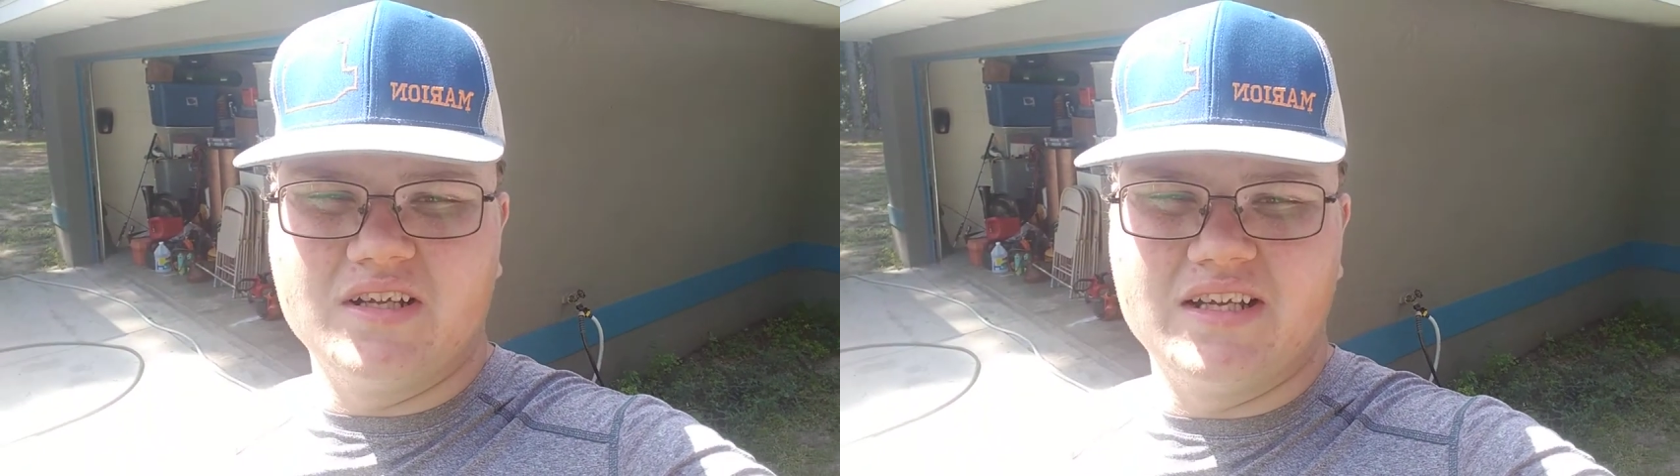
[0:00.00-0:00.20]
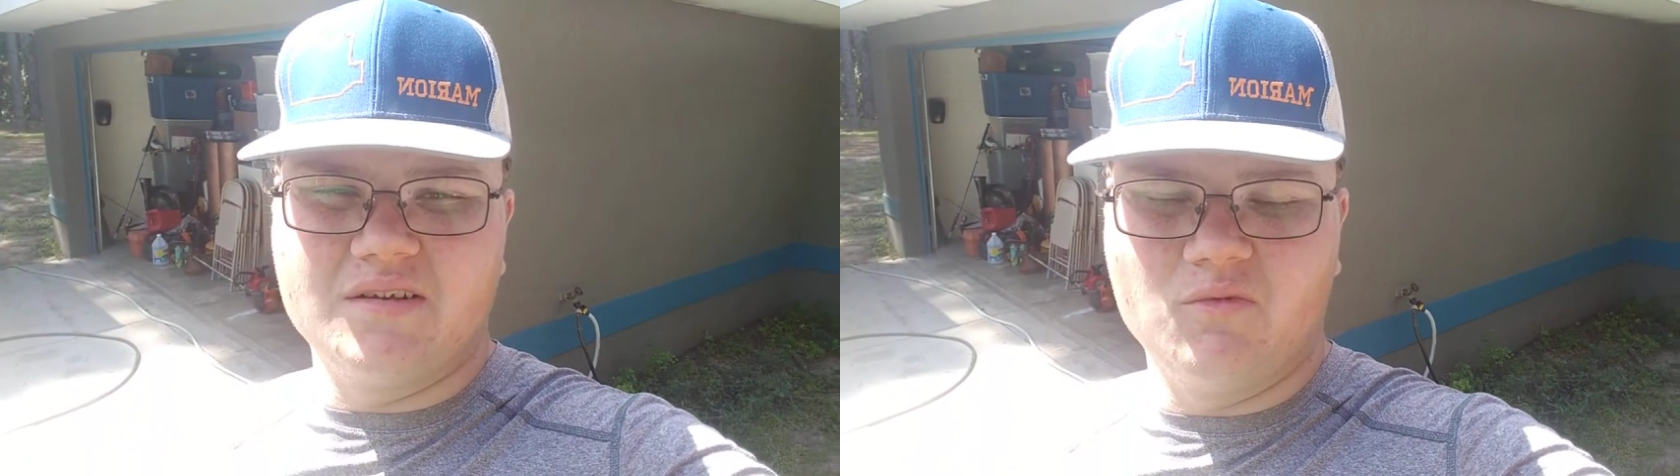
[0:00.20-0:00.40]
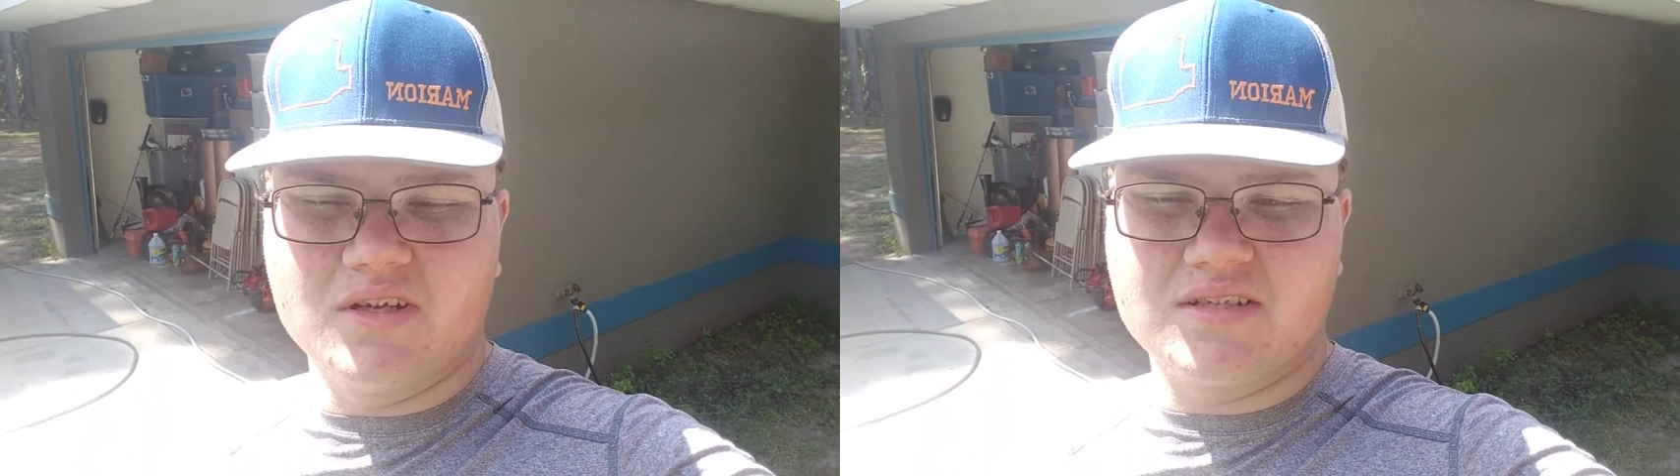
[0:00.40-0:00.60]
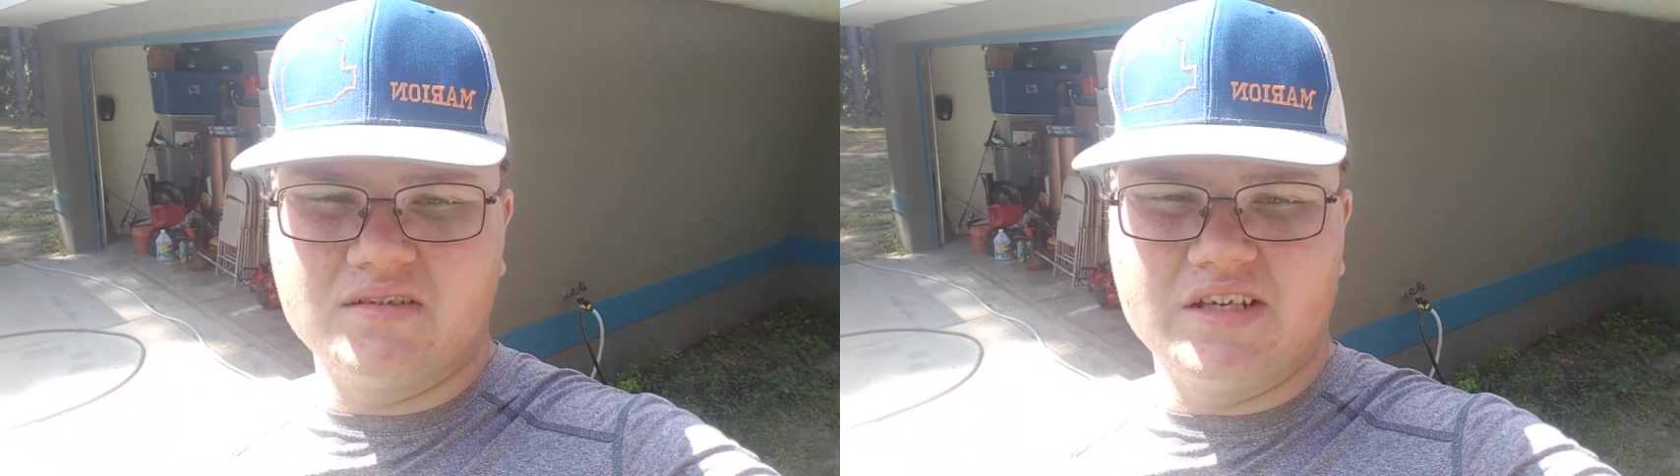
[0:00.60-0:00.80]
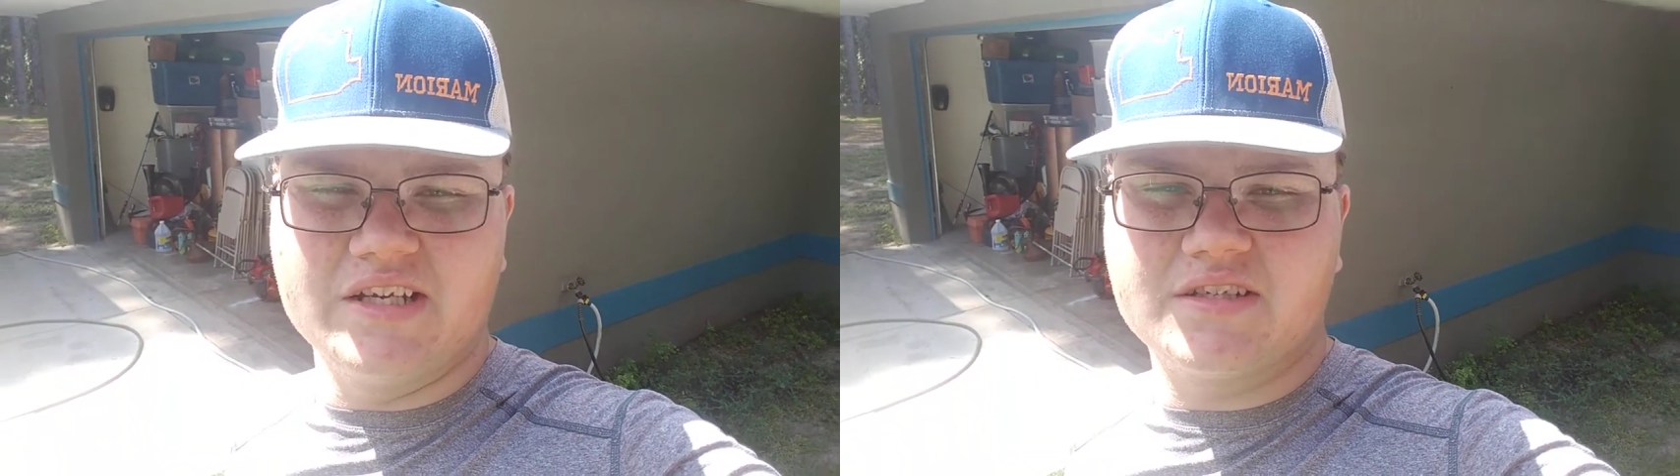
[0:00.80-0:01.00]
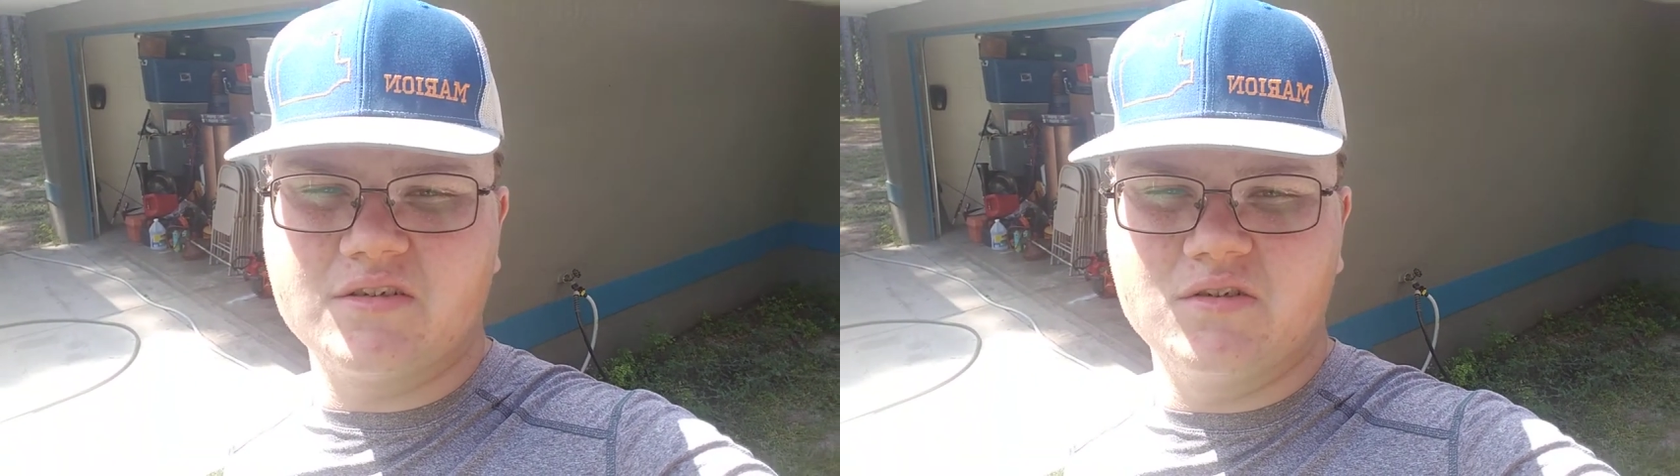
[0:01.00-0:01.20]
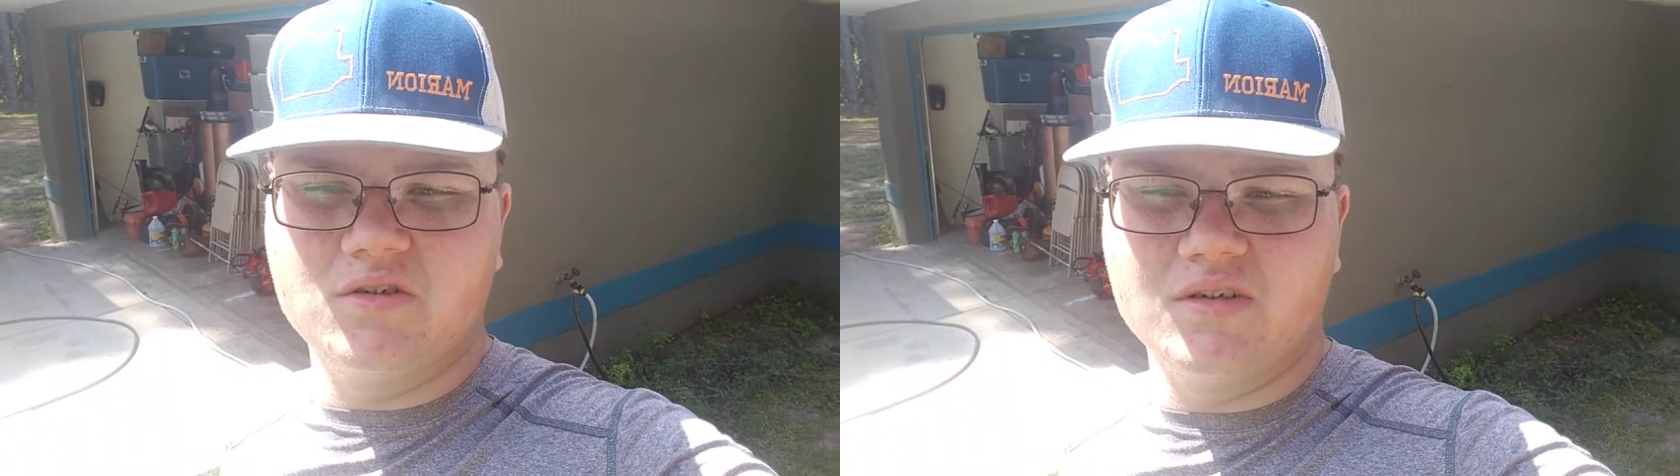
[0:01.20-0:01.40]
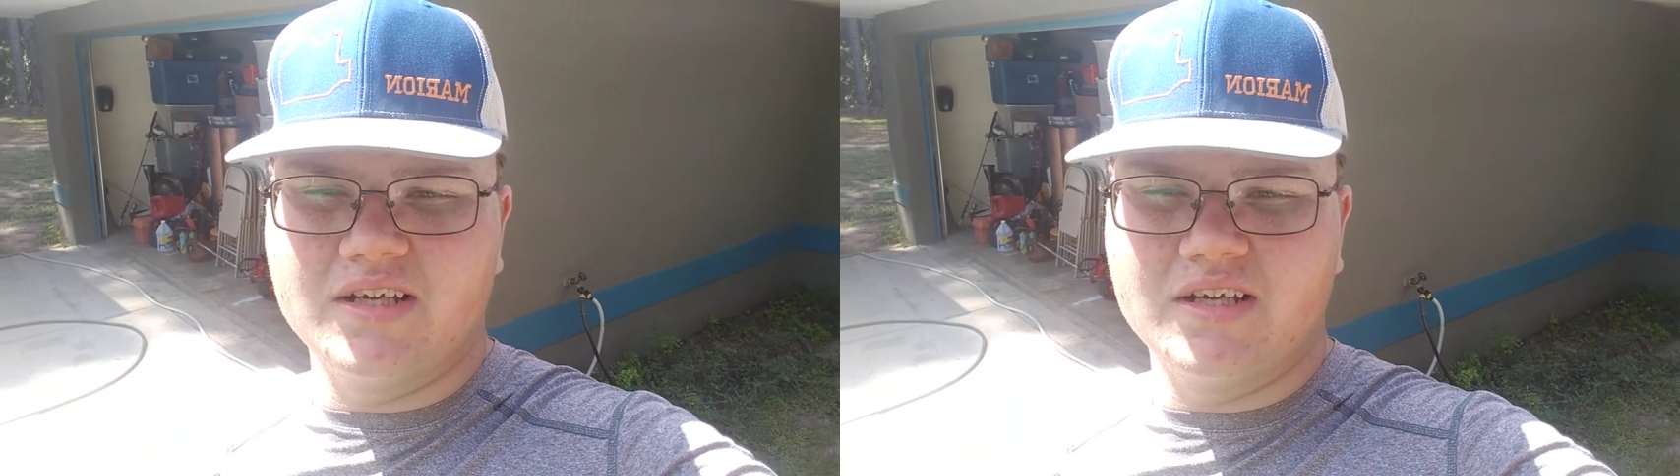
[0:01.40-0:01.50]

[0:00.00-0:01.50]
and Whistling Diesel,